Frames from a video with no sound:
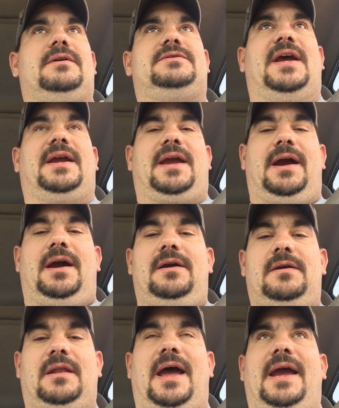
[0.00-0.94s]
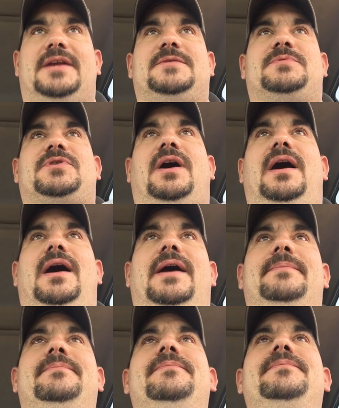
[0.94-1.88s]
take care, like,
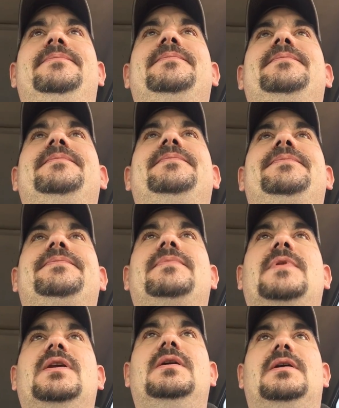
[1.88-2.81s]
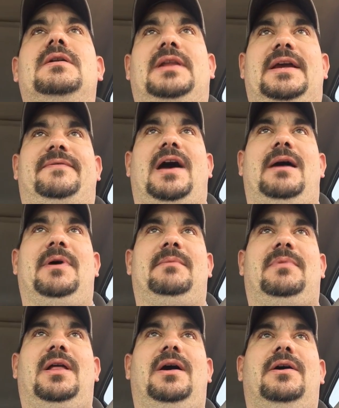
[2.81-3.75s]
subscribe, leave comment
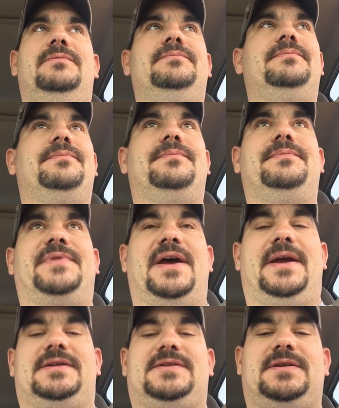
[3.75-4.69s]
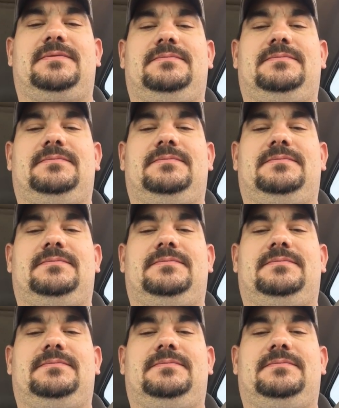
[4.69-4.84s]
below. Thanks.